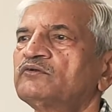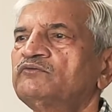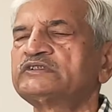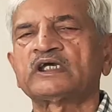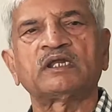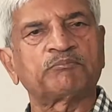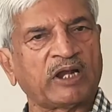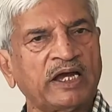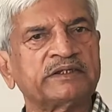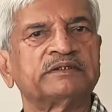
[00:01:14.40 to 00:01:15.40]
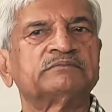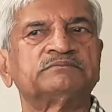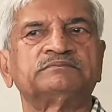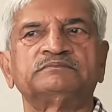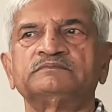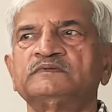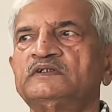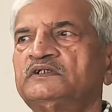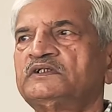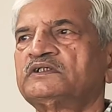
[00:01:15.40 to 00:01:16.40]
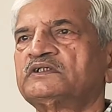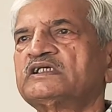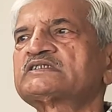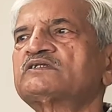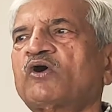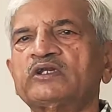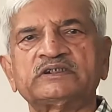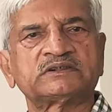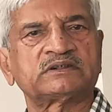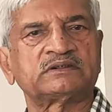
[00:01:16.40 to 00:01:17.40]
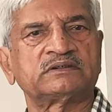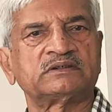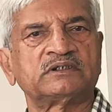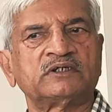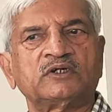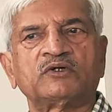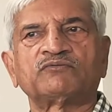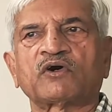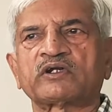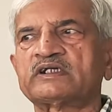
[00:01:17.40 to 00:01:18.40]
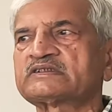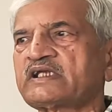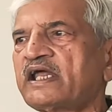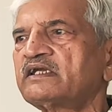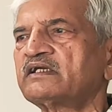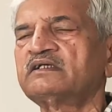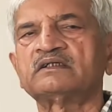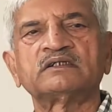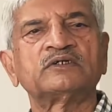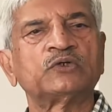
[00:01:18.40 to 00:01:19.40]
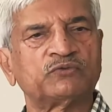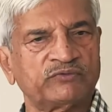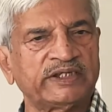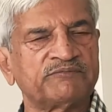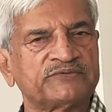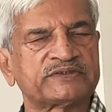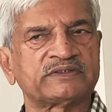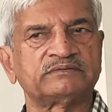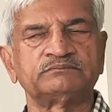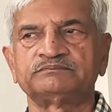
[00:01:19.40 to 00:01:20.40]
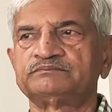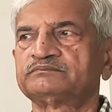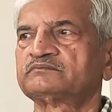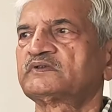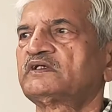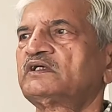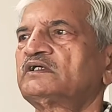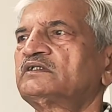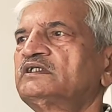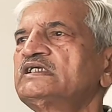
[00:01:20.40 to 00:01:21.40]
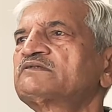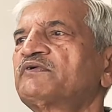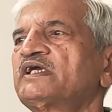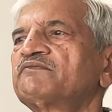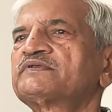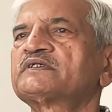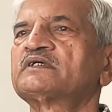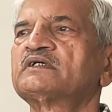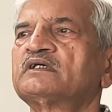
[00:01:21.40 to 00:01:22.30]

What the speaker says: we shall apply this knowledge for understanding waves. These waves